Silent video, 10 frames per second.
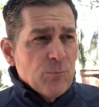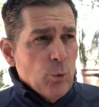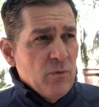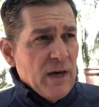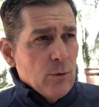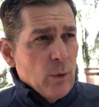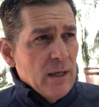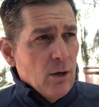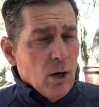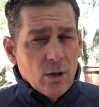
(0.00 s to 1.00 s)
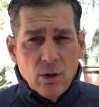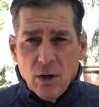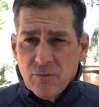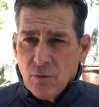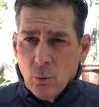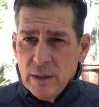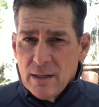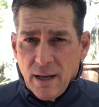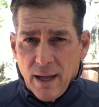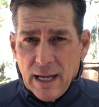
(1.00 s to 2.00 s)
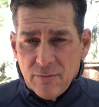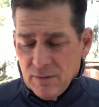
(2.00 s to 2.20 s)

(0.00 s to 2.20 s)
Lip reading: We've had rain on and off for a week and a half.